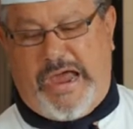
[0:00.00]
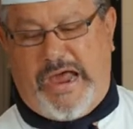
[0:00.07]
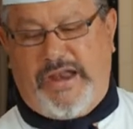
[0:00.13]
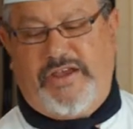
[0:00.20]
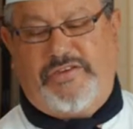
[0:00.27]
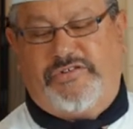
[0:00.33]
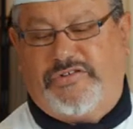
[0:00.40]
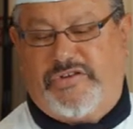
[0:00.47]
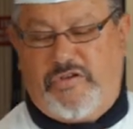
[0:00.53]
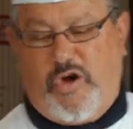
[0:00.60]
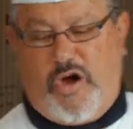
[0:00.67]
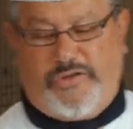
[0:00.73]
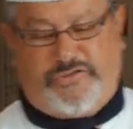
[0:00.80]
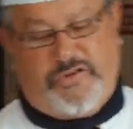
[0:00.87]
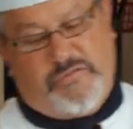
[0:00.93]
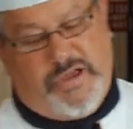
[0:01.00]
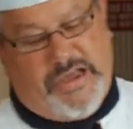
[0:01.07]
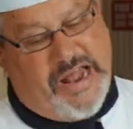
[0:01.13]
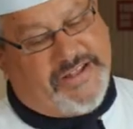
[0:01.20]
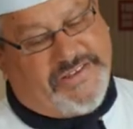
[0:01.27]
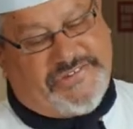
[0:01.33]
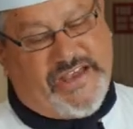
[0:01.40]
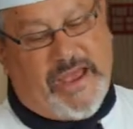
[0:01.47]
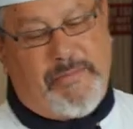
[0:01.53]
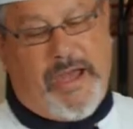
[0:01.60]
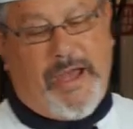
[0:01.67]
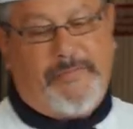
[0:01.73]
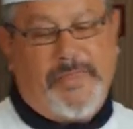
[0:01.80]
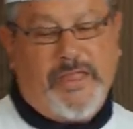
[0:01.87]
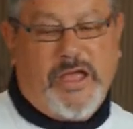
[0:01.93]
patties is nice. To me, that's
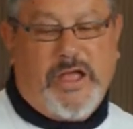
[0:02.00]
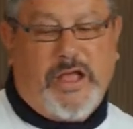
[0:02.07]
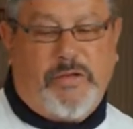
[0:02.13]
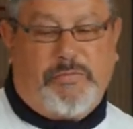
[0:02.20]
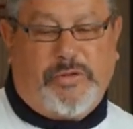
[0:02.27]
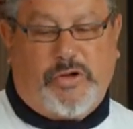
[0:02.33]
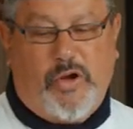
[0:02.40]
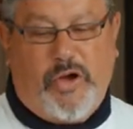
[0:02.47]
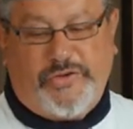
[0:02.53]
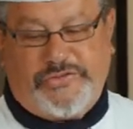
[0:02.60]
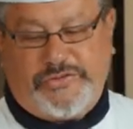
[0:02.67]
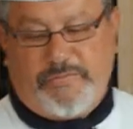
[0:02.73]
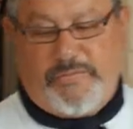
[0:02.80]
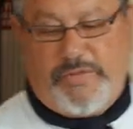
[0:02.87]
summer because